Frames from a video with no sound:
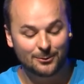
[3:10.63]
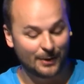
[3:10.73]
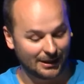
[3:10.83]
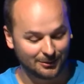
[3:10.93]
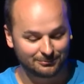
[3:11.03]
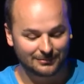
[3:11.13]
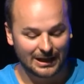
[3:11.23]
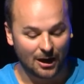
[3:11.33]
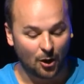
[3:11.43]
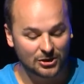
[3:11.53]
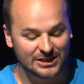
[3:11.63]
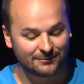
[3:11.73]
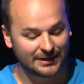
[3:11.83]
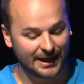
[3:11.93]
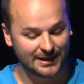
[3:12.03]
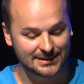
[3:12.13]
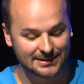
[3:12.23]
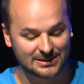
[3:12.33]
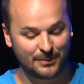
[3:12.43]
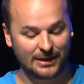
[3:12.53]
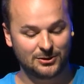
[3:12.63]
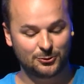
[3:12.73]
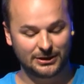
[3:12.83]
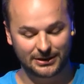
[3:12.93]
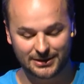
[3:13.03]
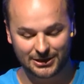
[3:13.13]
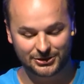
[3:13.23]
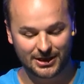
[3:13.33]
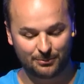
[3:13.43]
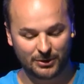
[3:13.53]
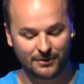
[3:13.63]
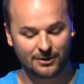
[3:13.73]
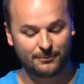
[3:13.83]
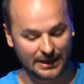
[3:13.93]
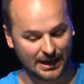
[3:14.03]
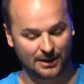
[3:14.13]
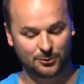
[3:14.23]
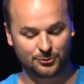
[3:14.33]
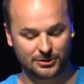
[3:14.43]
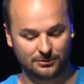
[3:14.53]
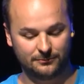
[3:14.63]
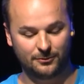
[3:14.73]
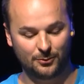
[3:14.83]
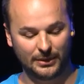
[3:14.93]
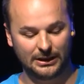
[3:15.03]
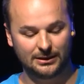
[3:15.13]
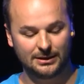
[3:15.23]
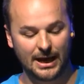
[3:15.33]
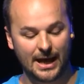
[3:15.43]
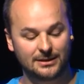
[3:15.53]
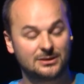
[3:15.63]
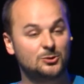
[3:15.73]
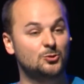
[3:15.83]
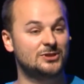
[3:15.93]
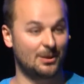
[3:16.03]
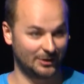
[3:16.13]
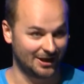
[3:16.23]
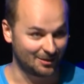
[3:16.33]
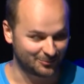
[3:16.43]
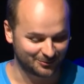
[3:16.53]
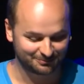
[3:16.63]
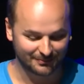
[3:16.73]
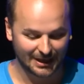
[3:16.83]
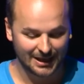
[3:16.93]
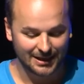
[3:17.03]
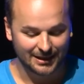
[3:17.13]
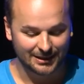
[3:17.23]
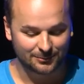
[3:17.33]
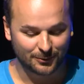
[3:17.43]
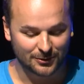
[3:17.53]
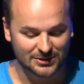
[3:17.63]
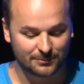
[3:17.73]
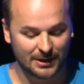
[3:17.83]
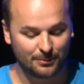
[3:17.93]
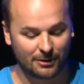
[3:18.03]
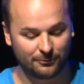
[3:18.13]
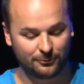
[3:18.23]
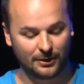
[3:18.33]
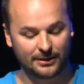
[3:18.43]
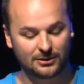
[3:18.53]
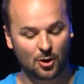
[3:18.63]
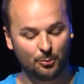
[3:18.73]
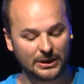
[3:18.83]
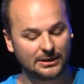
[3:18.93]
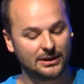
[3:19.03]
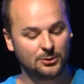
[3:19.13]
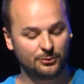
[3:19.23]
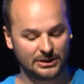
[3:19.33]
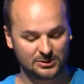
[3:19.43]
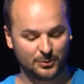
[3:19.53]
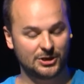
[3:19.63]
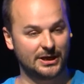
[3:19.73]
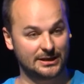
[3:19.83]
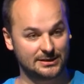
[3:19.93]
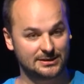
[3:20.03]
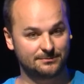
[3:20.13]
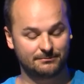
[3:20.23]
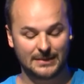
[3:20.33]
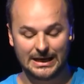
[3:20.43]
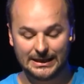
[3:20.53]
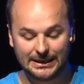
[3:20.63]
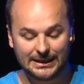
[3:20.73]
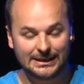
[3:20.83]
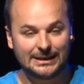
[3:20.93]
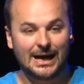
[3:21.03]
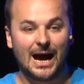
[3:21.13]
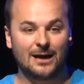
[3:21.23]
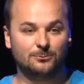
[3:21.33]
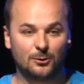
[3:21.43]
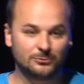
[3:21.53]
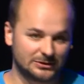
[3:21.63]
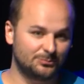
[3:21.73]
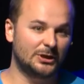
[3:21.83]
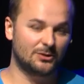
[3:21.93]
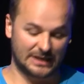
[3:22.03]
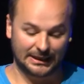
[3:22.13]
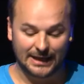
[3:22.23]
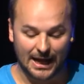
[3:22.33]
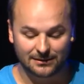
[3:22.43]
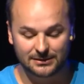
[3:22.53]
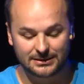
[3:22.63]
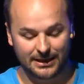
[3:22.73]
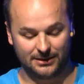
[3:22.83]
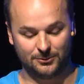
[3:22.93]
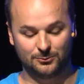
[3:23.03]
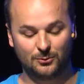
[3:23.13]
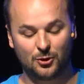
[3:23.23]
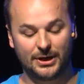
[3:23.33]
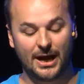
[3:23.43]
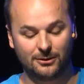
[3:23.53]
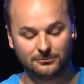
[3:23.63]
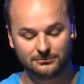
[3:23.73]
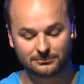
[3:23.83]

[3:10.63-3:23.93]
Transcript: Well, all 7 days spent during the Dark Therapy were very unusual for me, and to sum it up, it was very powerful and completely new experience. I won't, because I can't, tell you more now.